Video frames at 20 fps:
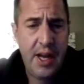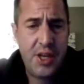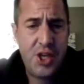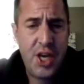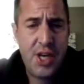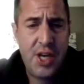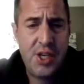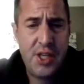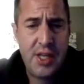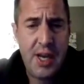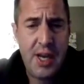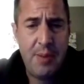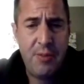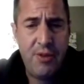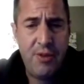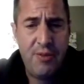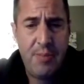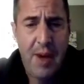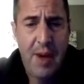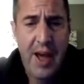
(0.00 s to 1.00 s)
change in
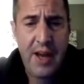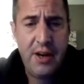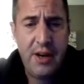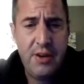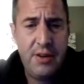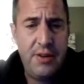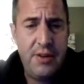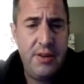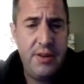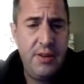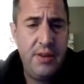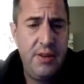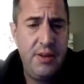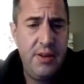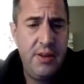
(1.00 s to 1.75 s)
number of buyers,